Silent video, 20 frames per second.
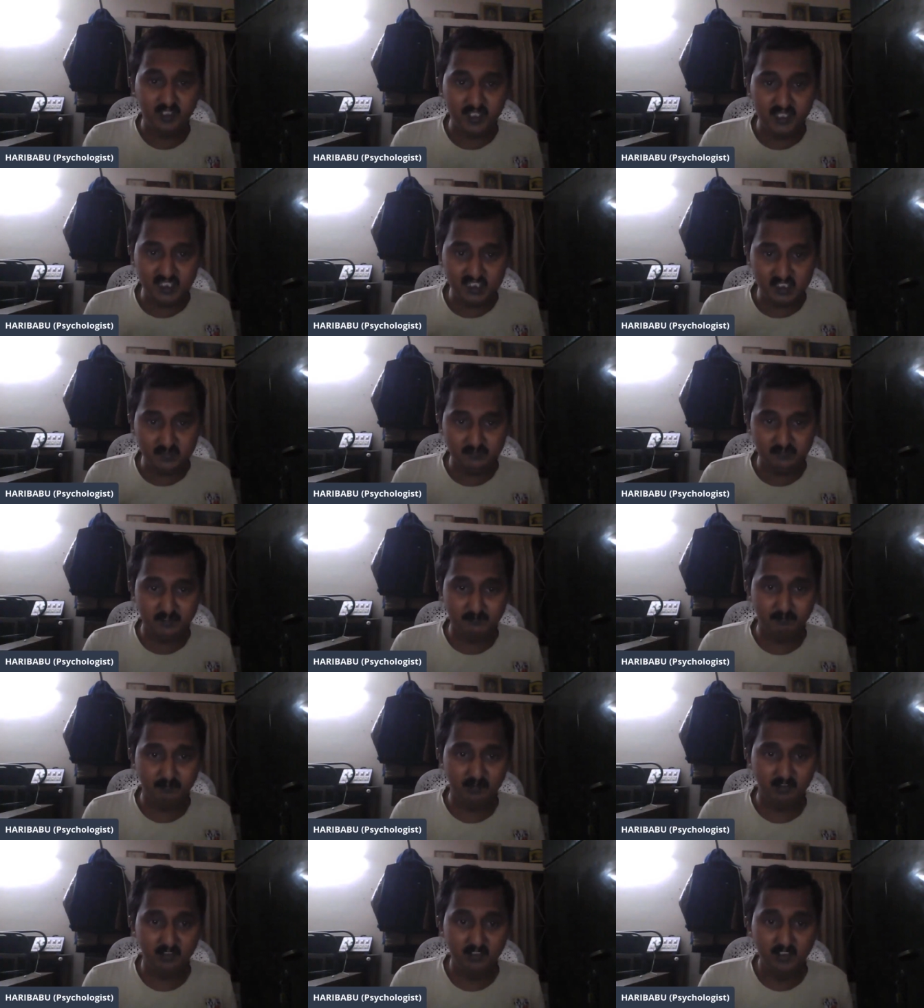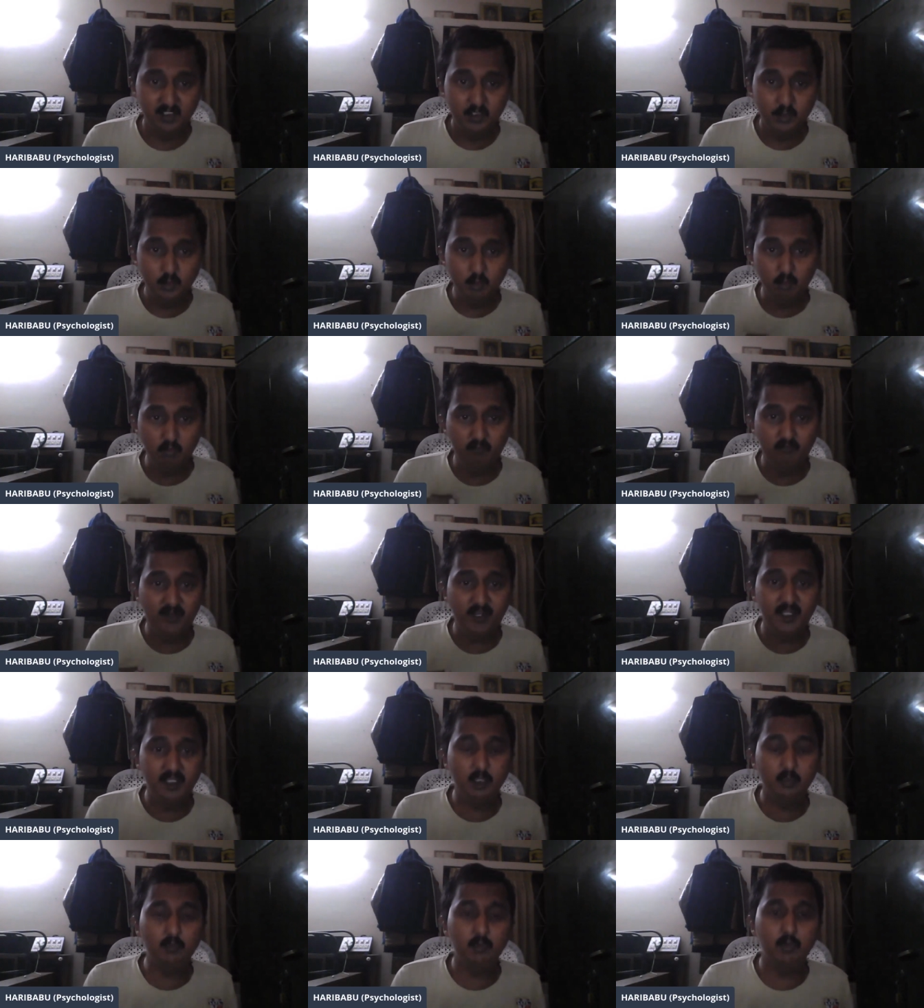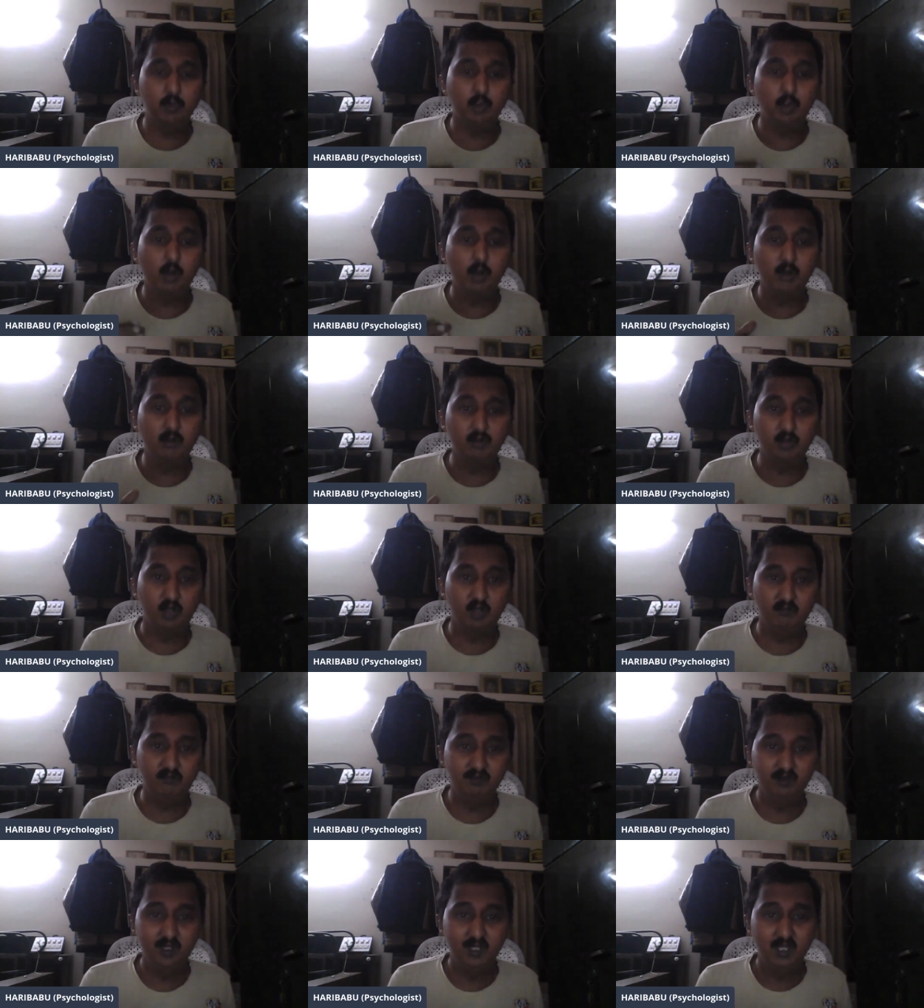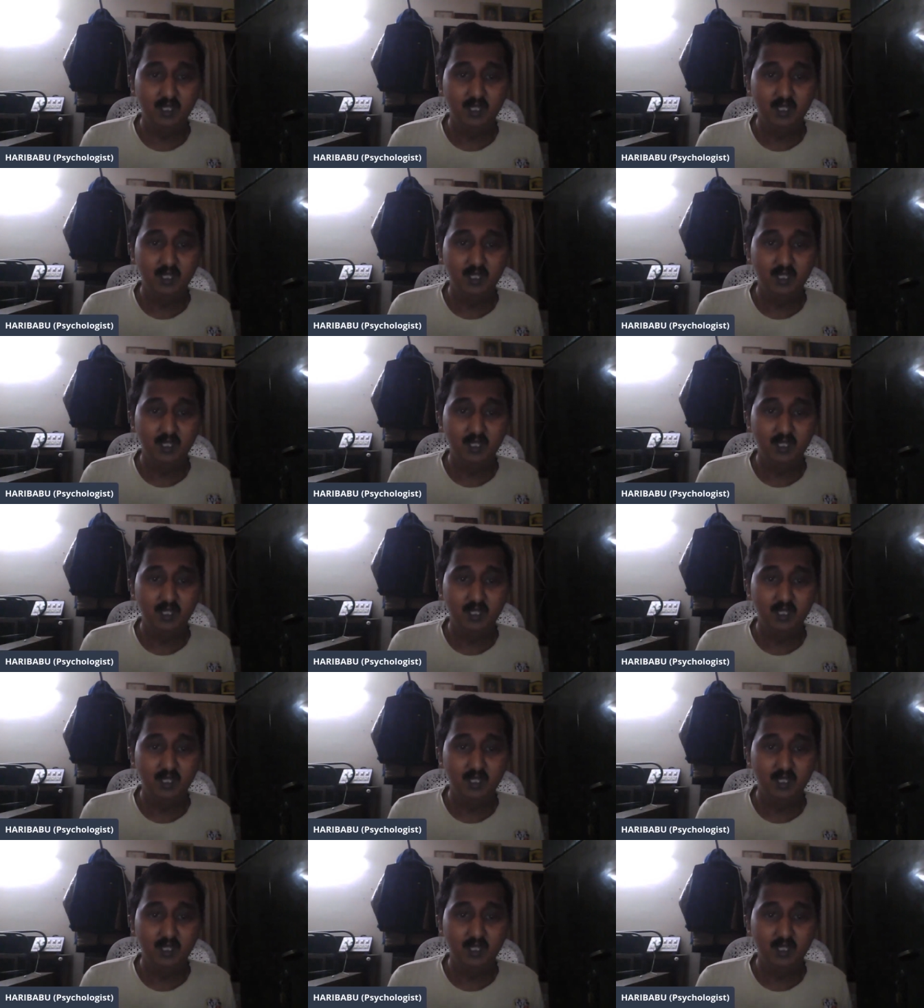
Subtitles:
each people, you will find out lot of